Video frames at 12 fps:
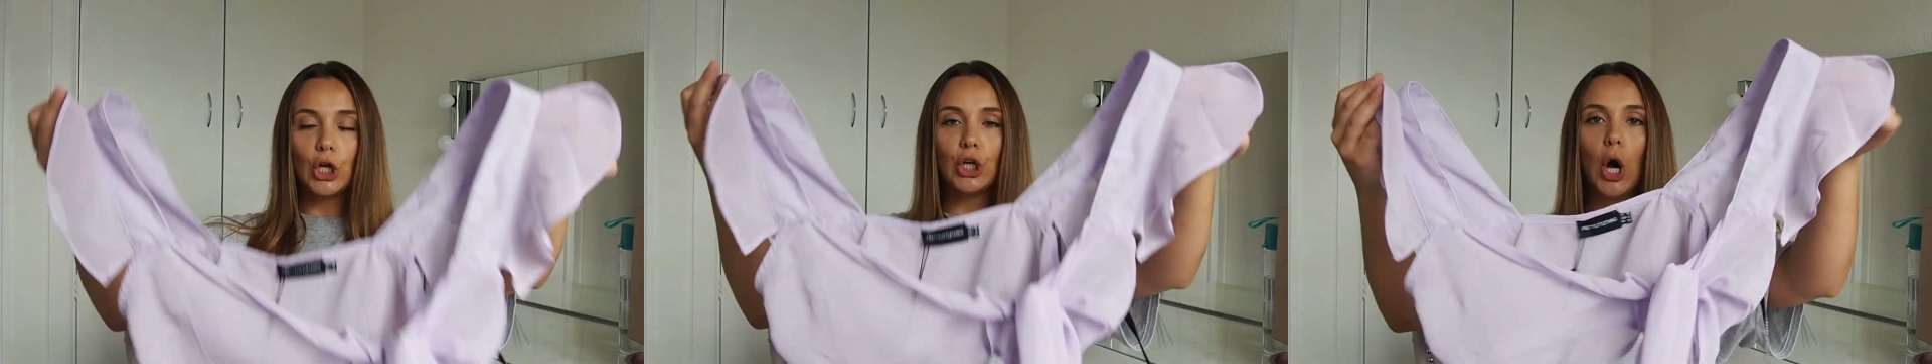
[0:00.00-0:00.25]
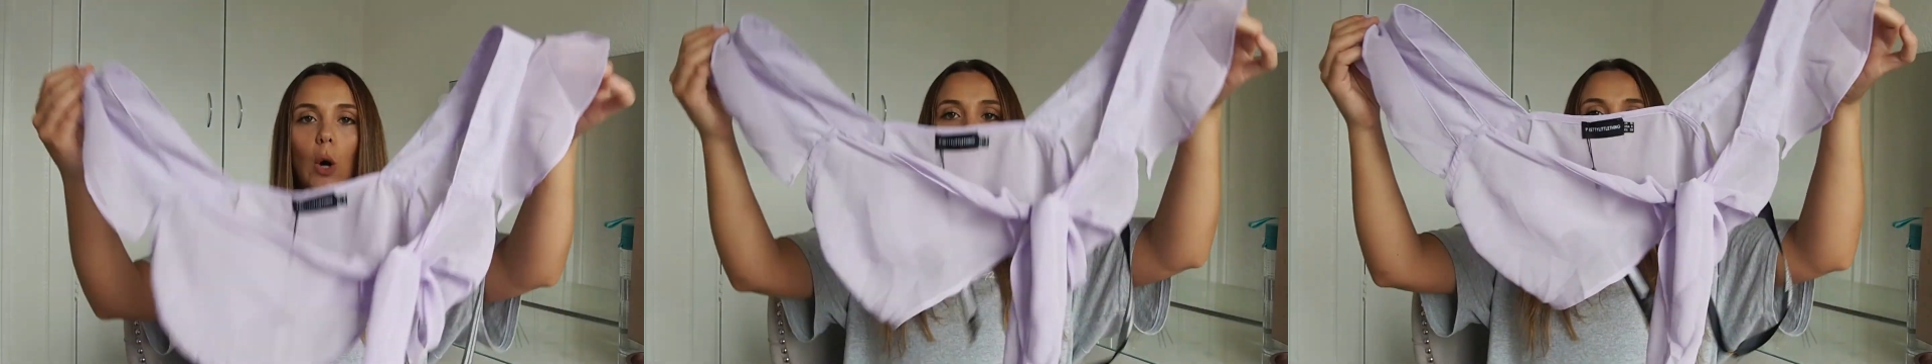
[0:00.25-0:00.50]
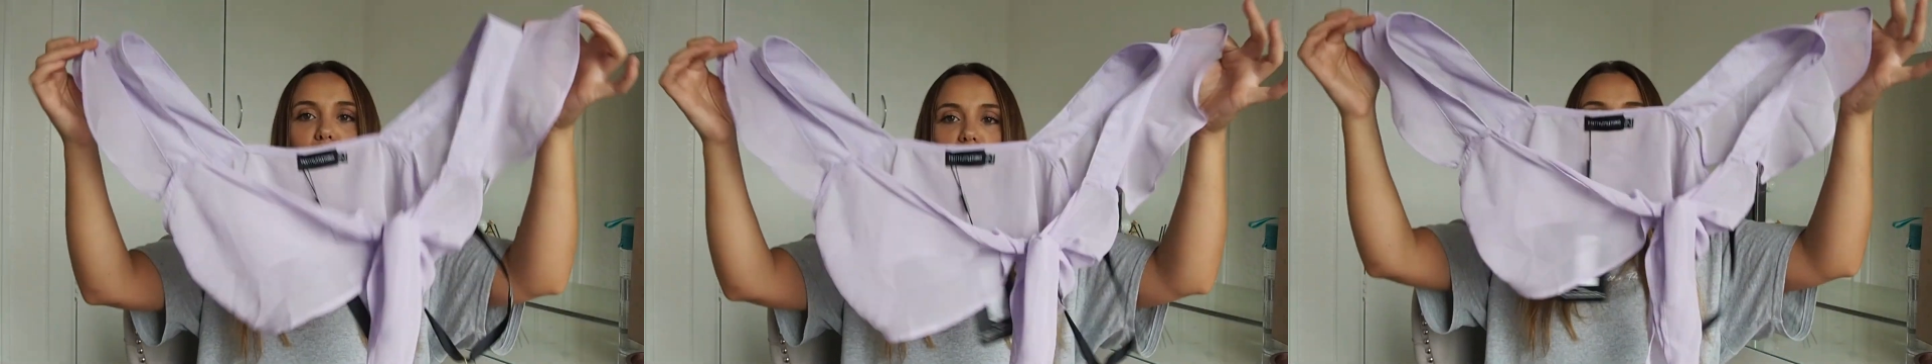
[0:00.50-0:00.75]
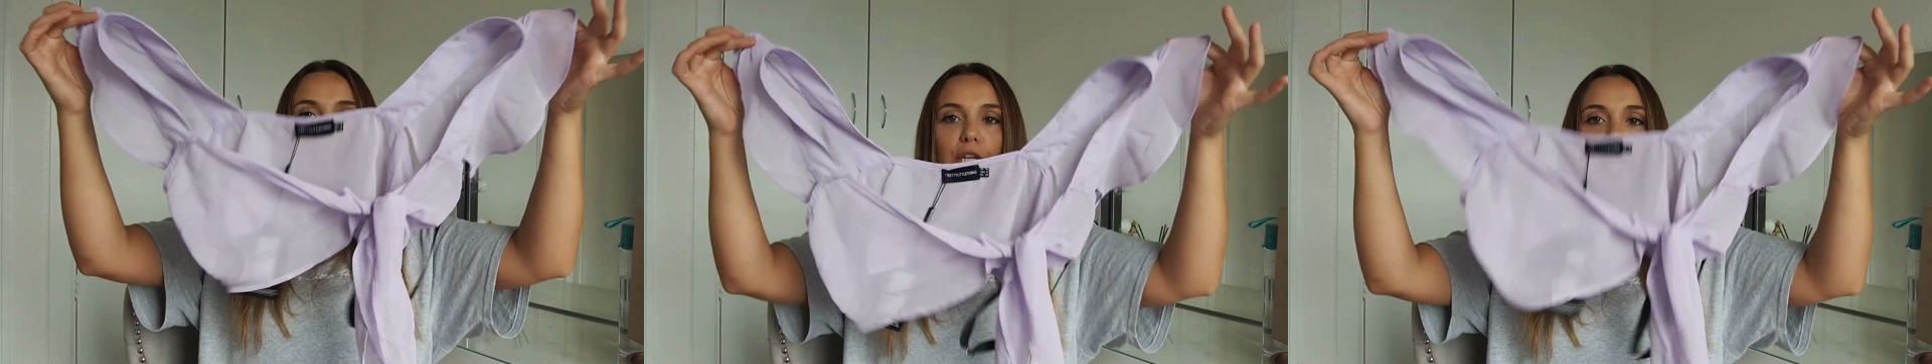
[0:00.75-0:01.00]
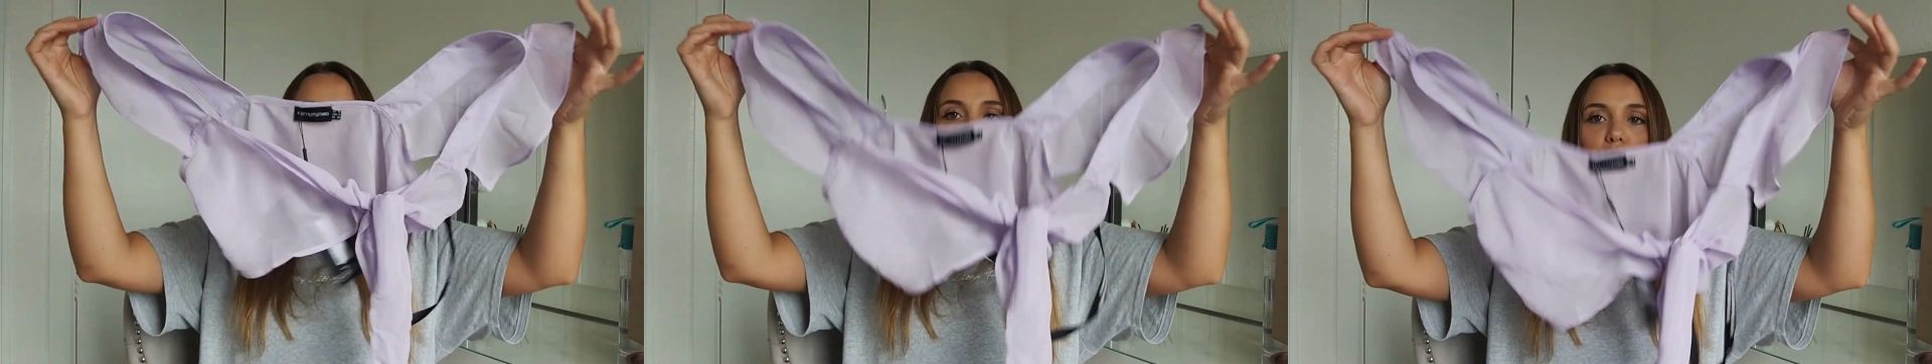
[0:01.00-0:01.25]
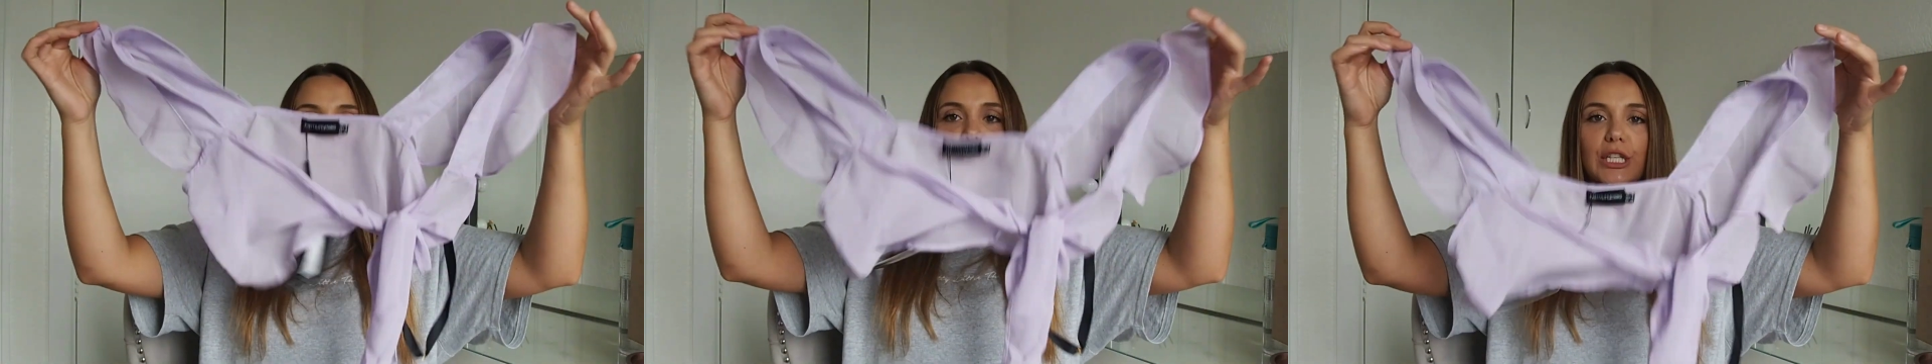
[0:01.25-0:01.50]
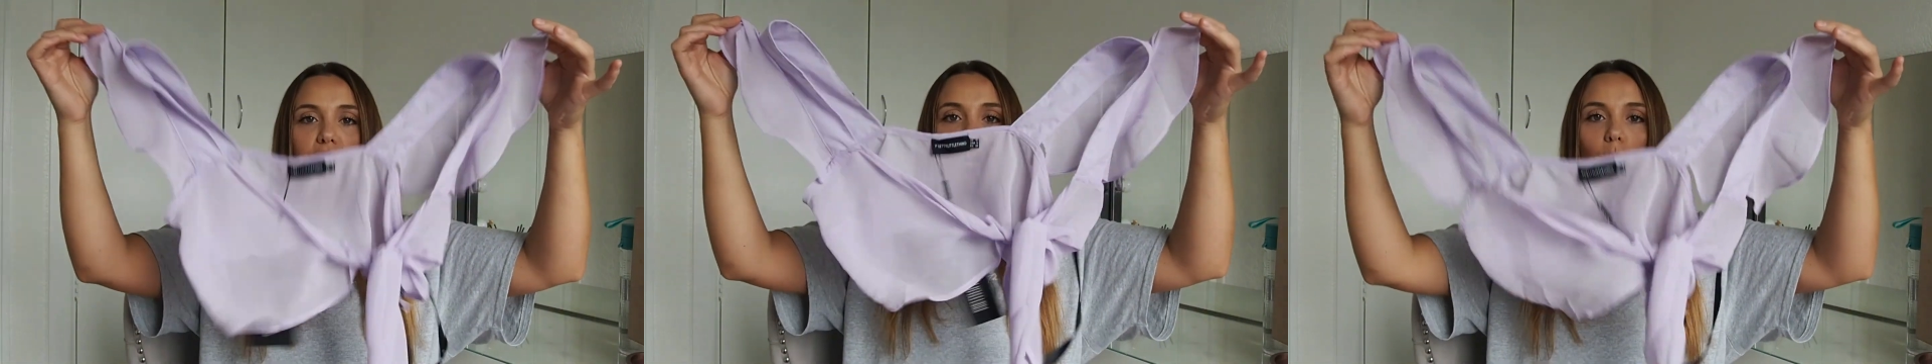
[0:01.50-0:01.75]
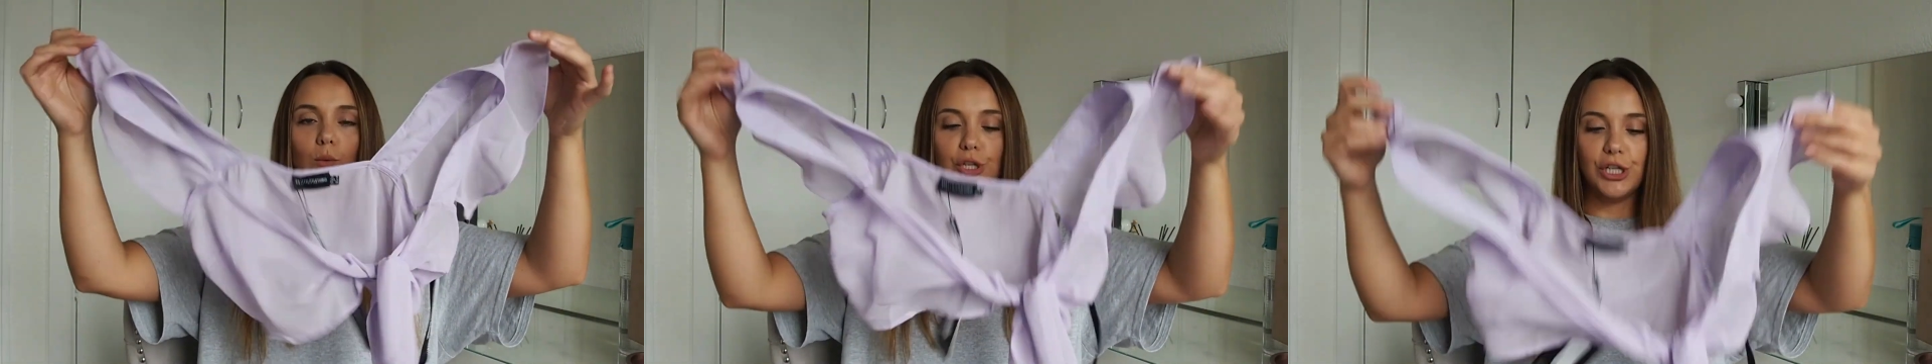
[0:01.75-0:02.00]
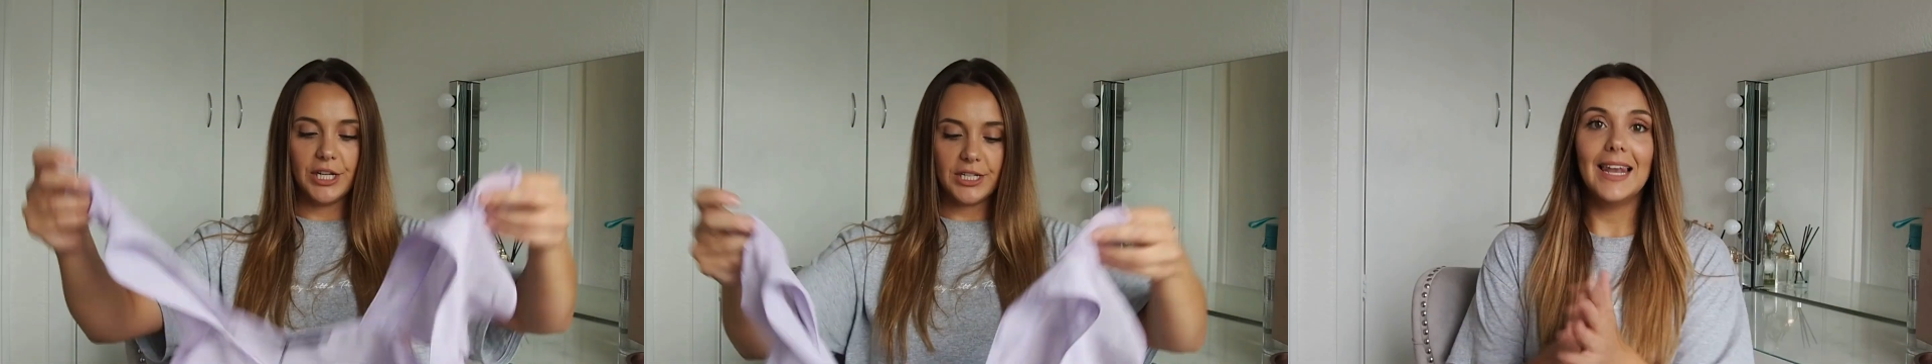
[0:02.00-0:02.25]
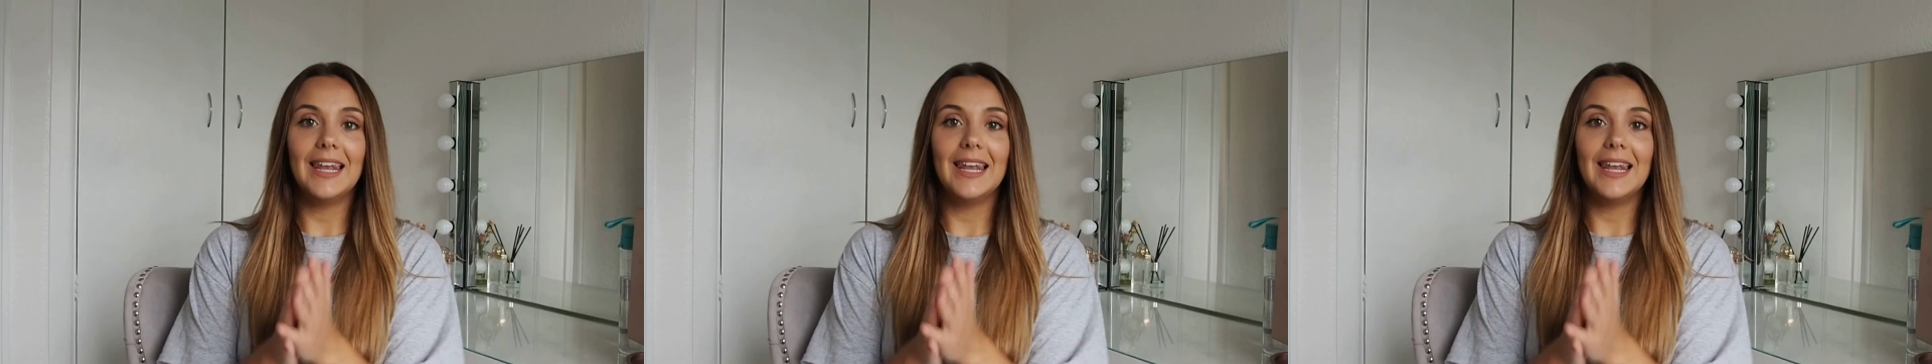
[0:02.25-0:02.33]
Gorgeous, gorgeous, gorgeous.